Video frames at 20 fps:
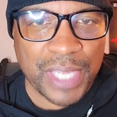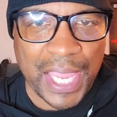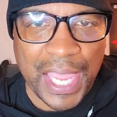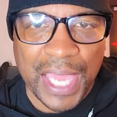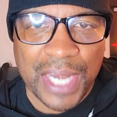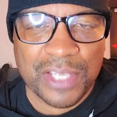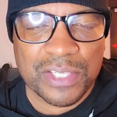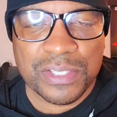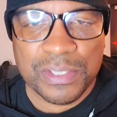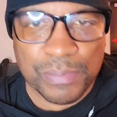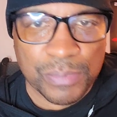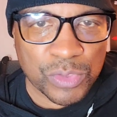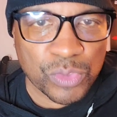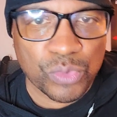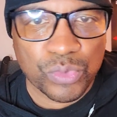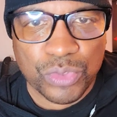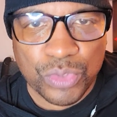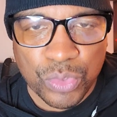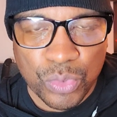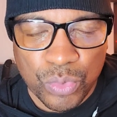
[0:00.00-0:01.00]
added some
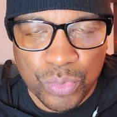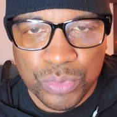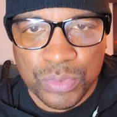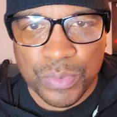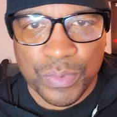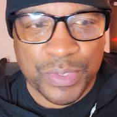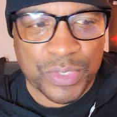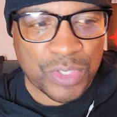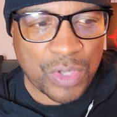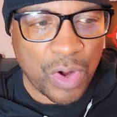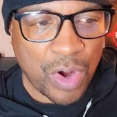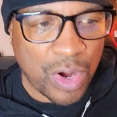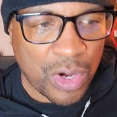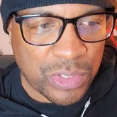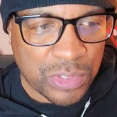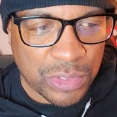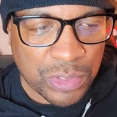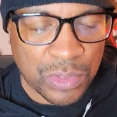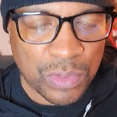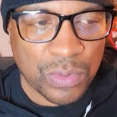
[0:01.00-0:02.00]
new tools to his
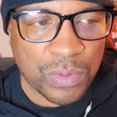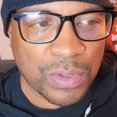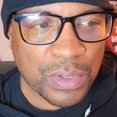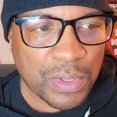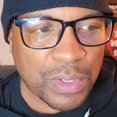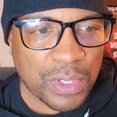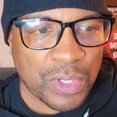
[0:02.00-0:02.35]
arsenal.